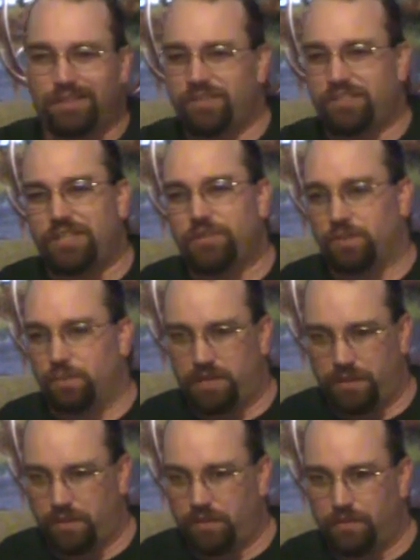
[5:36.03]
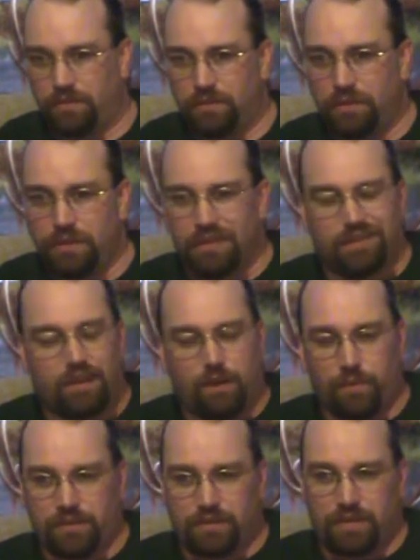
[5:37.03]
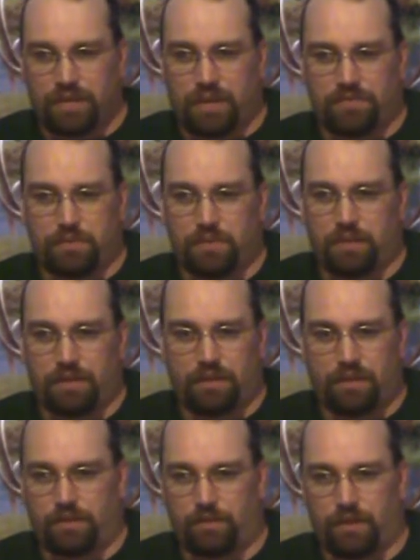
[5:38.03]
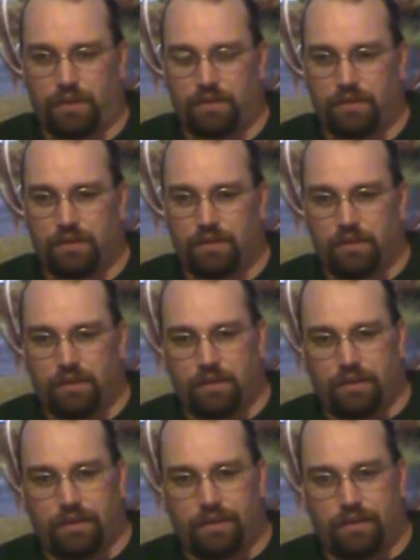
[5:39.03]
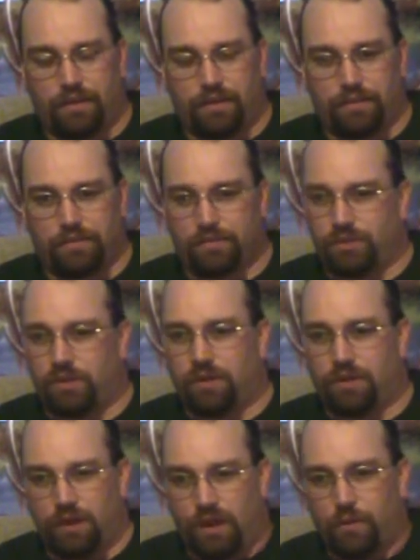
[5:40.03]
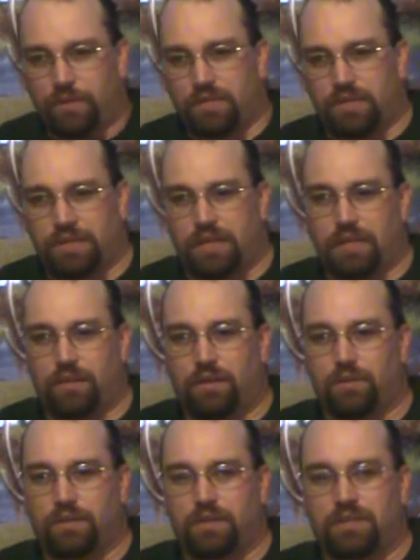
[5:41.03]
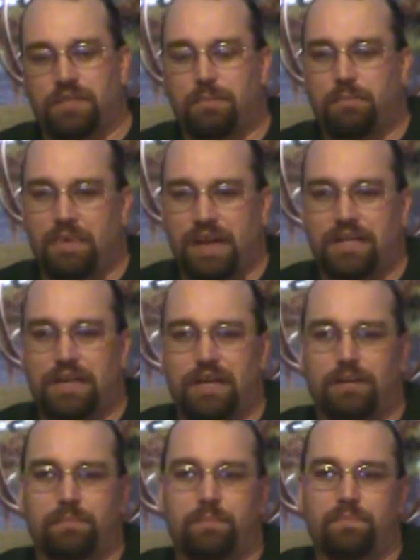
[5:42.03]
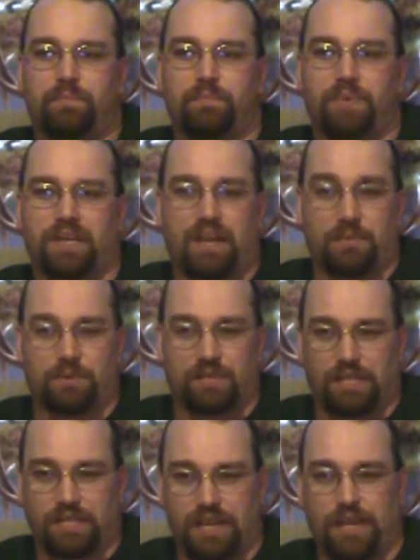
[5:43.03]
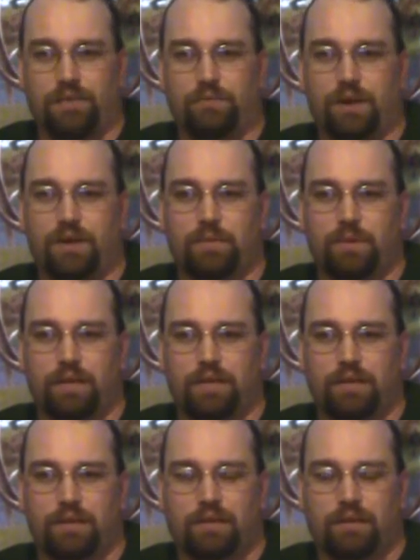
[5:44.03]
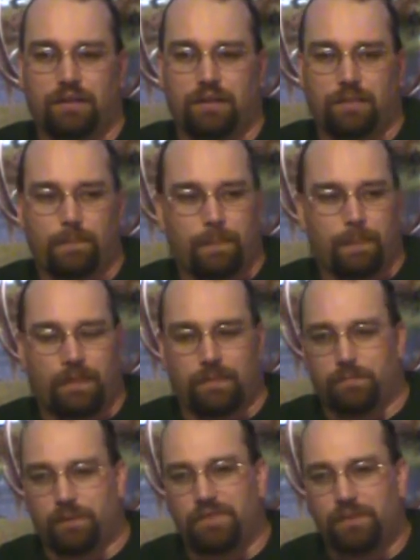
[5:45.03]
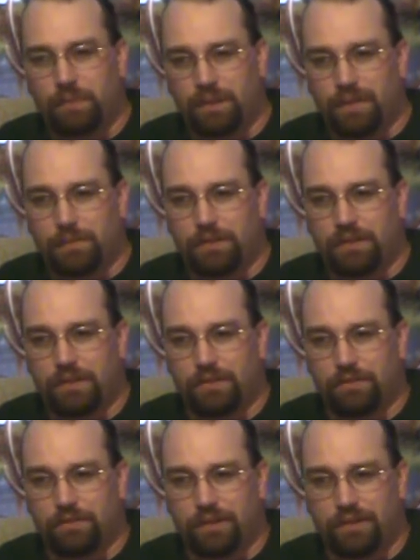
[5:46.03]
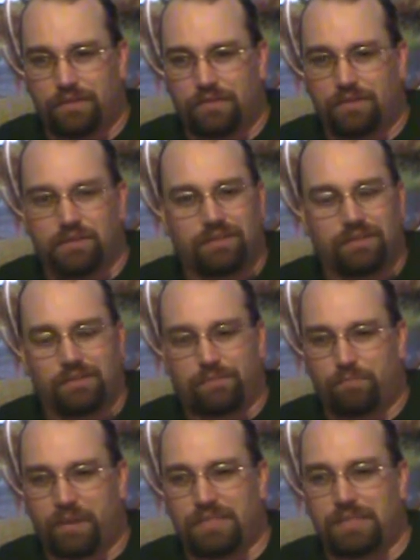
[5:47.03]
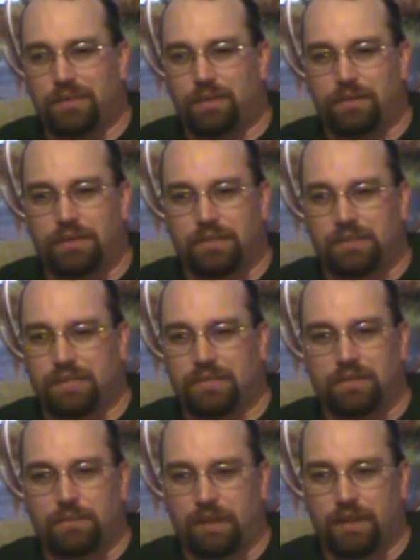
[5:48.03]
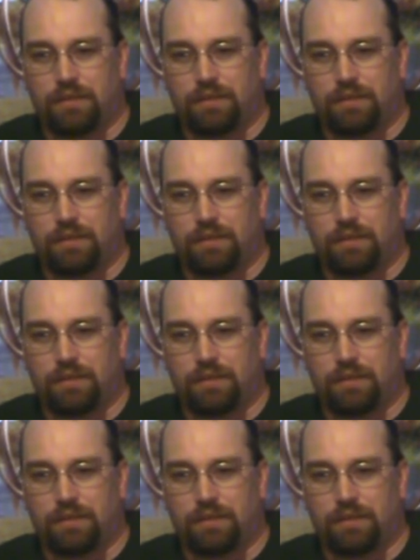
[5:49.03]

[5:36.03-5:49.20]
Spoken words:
T-shirt material. Always good to have some of that laying around. You're always going to need clothing. You may not be able to get it right away, but if you pick up a needle and thread, basic clothing is easy to make.